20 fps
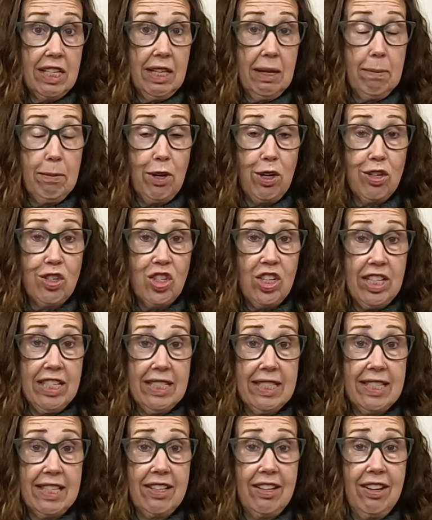the
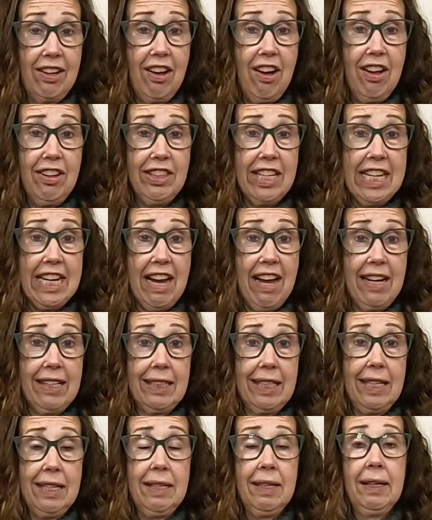merchants on the
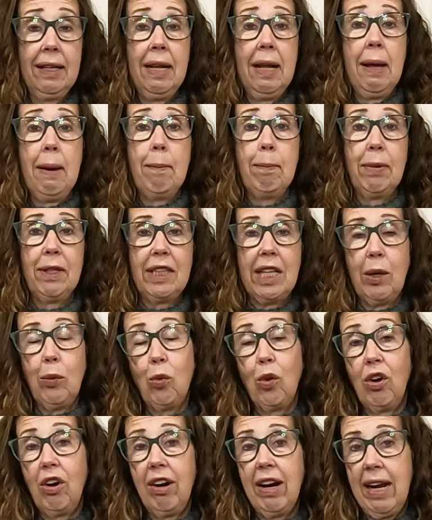island, but they
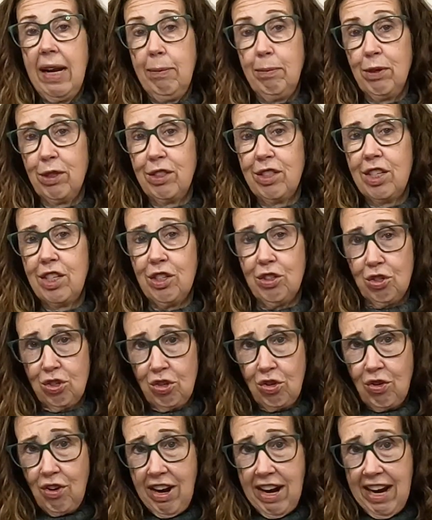were able to
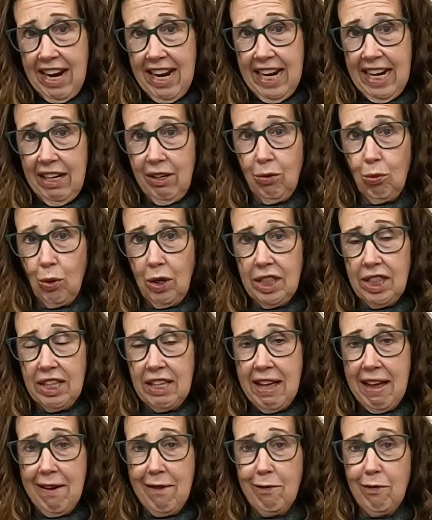trade with
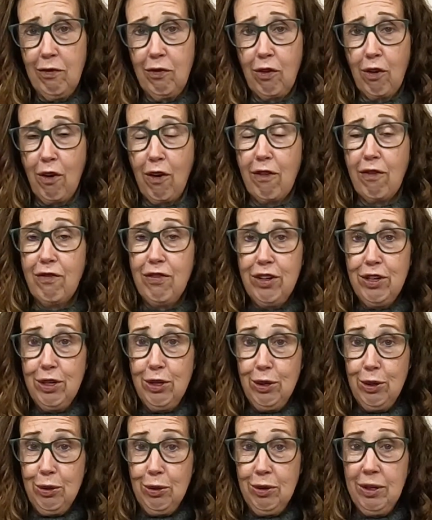them for
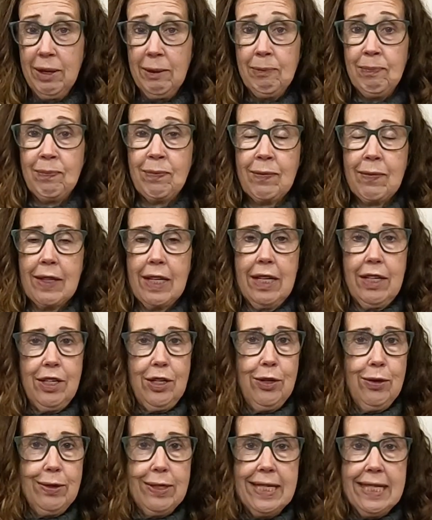food
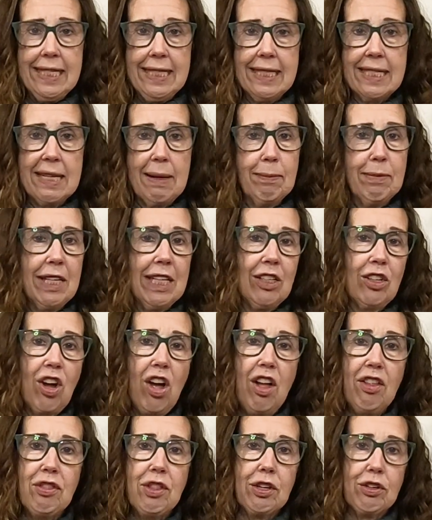using something
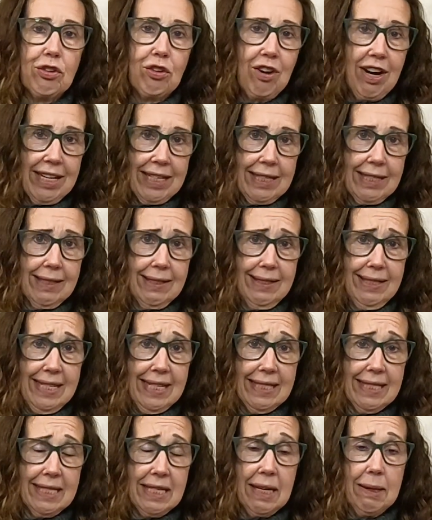called the truck
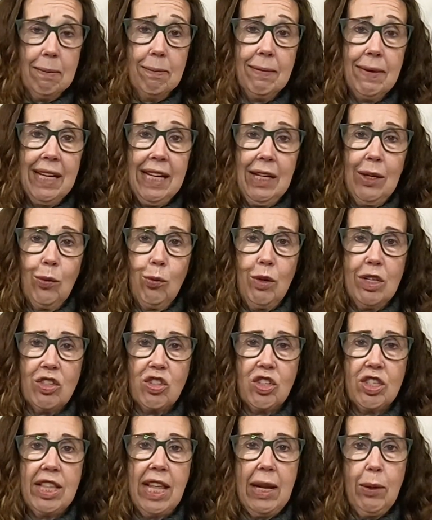system,
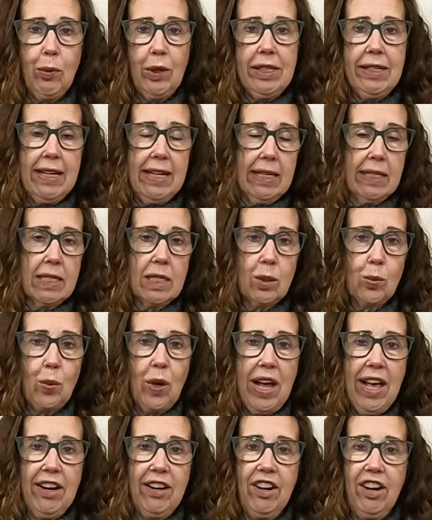which they would knit a
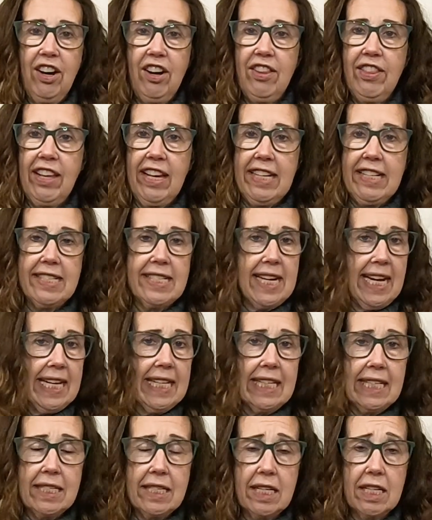sweater, they'd take
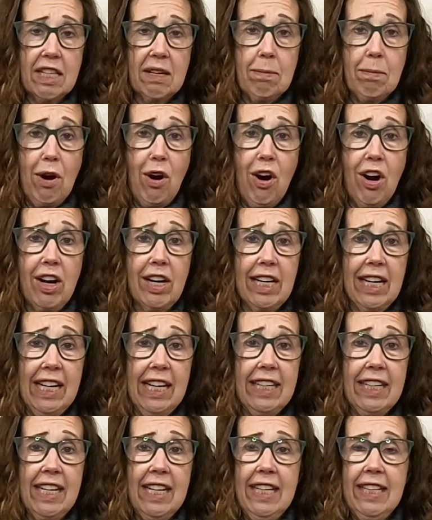it to the
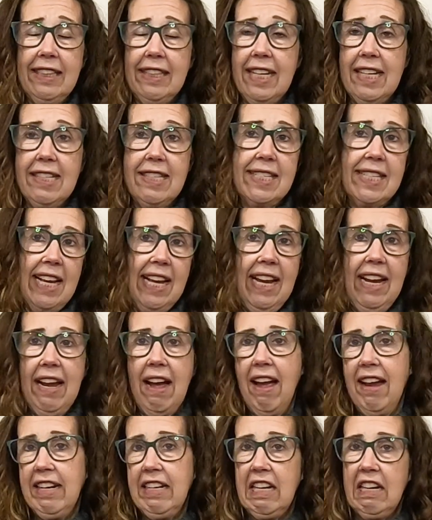market, they'd say,
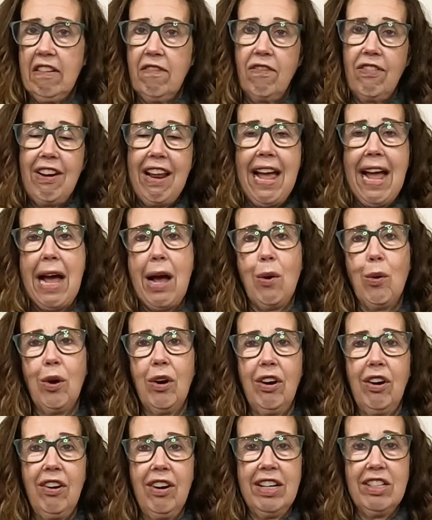I need
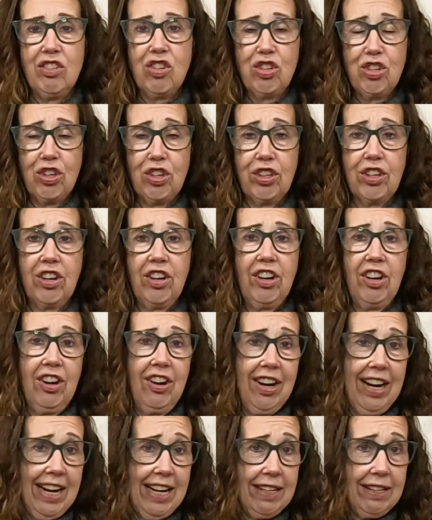flour and
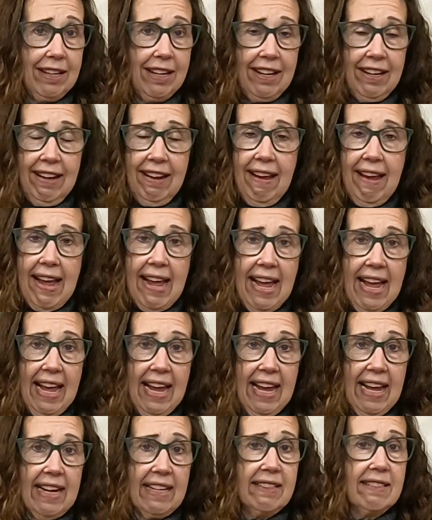sugar and
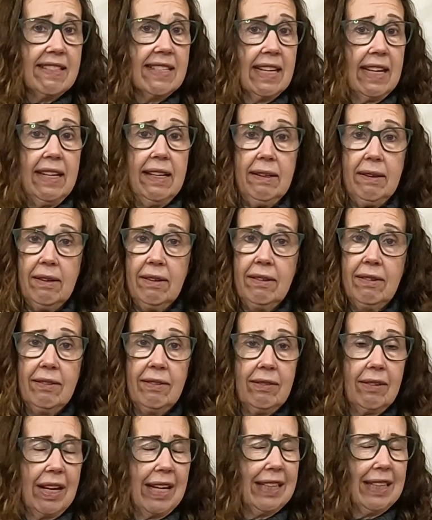eggs, and
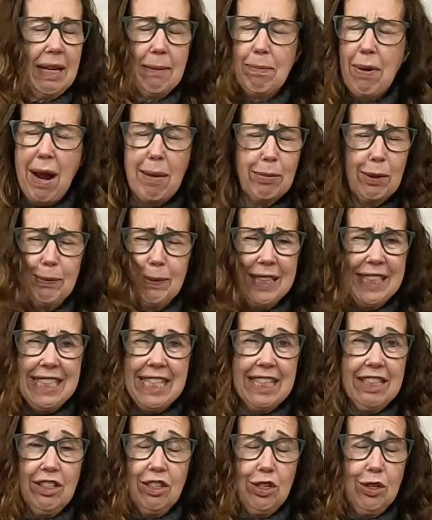they probably
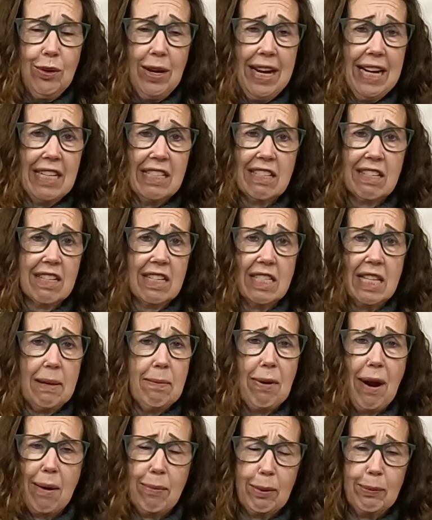didn't do eggs because they
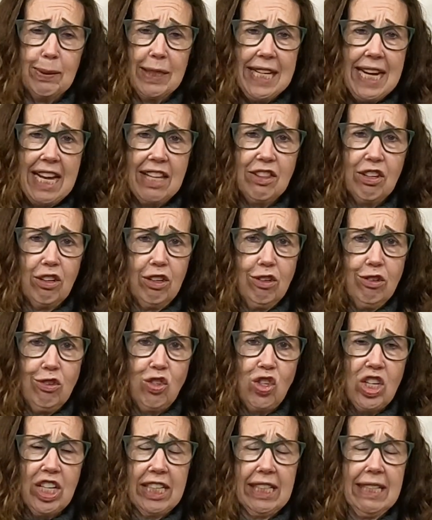probably had their own
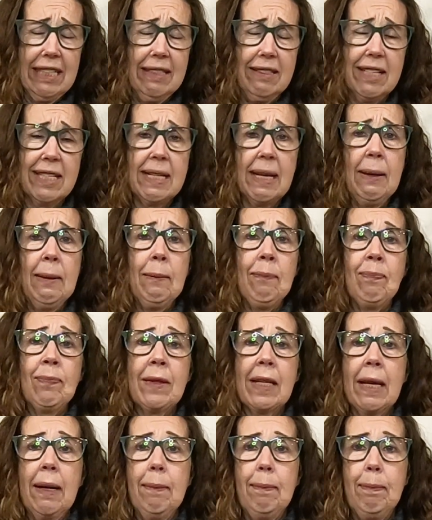chickens,
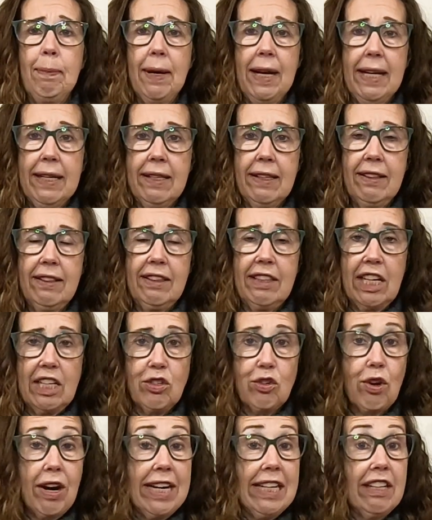but they
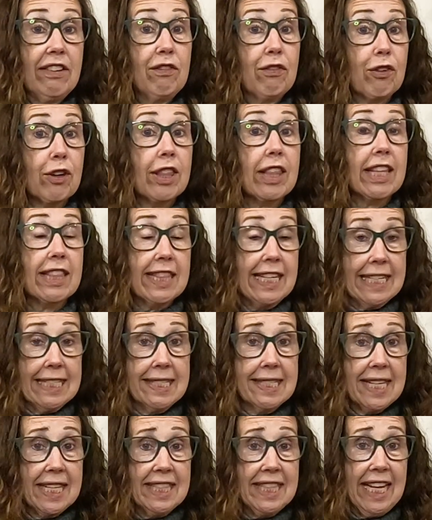traded for the
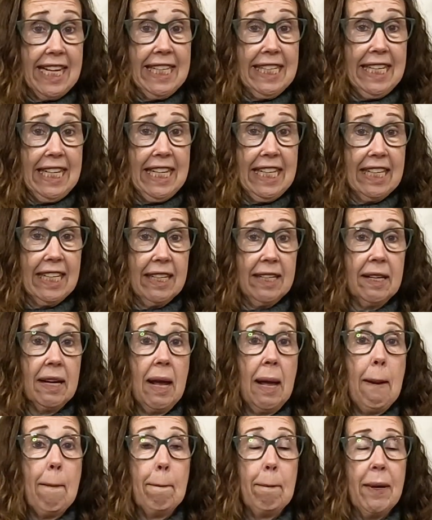things that they needed.
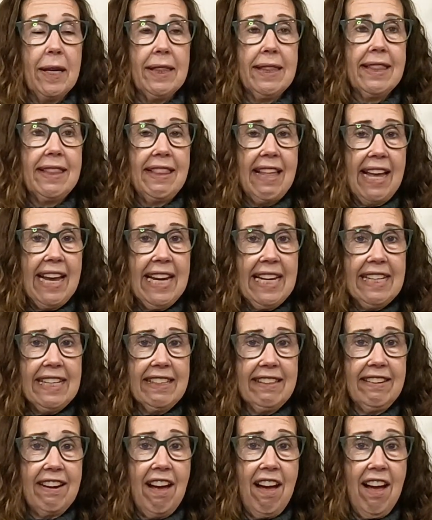But they
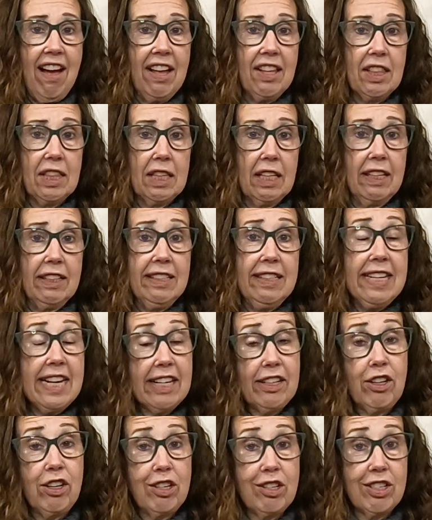did not, the
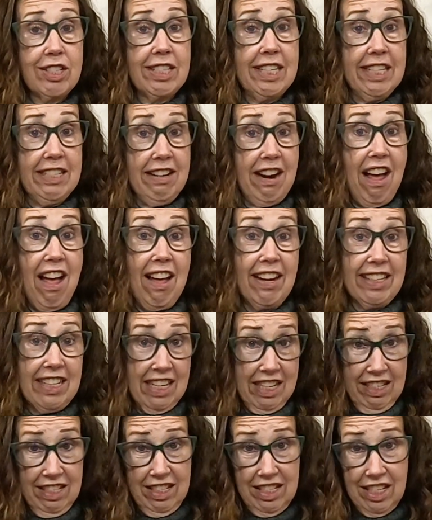knitters did not
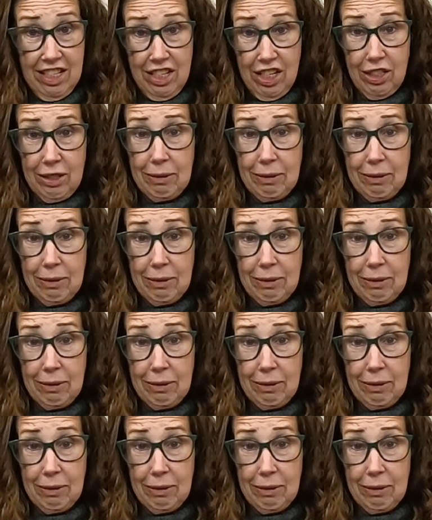get to